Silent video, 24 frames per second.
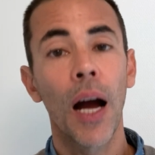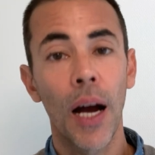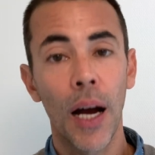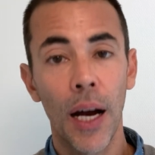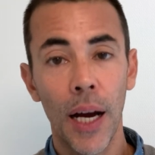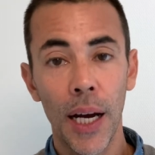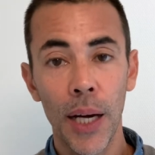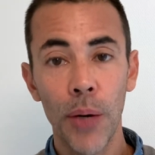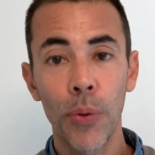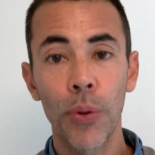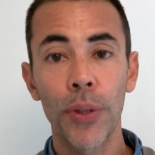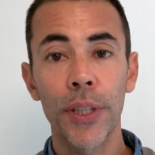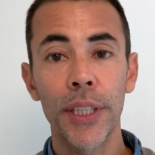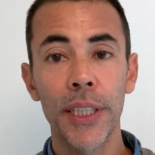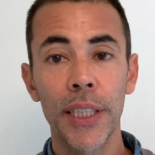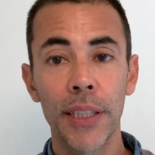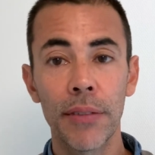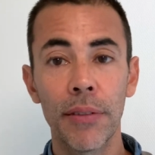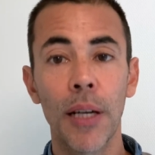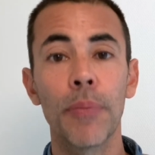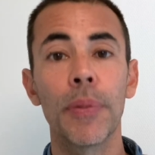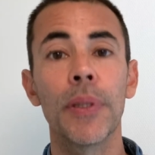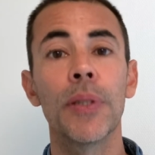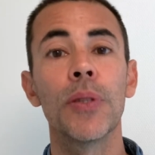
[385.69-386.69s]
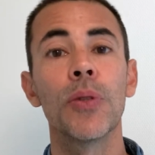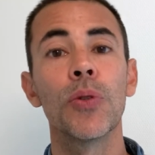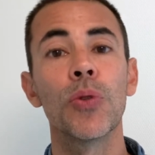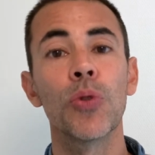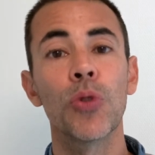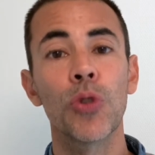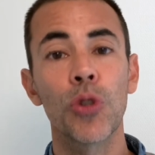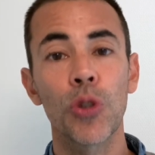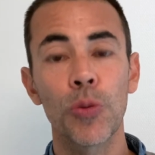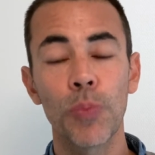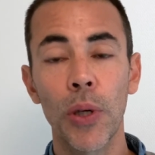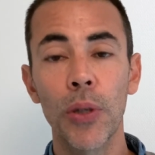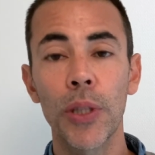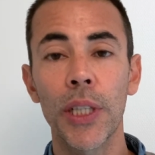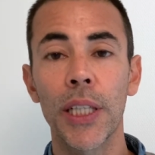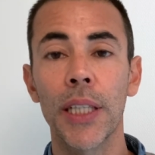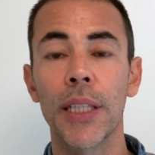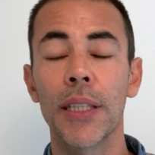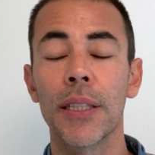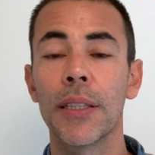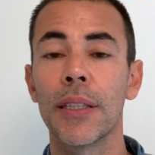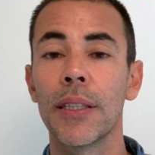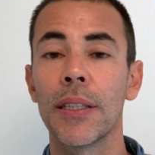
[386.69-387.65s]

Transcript: I want to give up smoking.